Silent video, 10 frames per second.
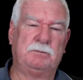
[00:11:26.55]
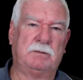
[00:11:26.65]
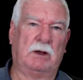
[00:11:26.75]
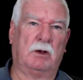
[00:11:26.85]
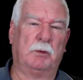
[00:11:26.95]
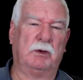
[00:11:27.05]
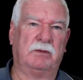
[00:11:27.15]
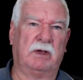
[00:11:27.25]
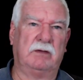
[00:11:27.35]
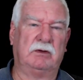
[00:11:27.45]
then I'll
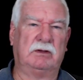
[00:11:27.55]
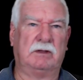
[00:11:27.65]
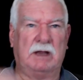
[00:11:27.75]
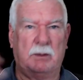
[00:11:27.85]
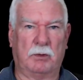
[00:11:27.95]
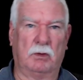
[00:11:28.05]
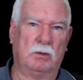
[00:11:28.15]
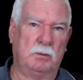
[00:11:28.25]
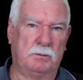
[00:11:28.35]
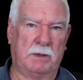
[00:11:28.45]
move over to the
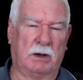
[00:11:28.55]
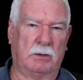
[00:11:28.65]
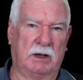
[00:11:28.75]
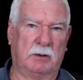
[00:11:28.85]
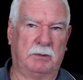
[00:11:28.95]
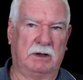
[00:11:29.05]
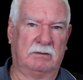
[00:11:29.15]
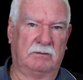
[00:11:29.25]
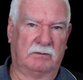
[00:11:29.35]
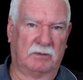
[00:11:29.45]
netball and I'll get a bit
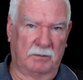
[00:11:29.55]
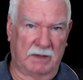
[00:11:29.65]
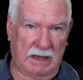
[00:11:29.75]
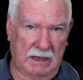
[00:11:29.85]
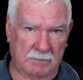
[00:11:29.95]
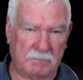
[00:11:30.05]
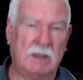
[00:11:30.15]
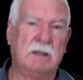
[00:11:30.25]
from there.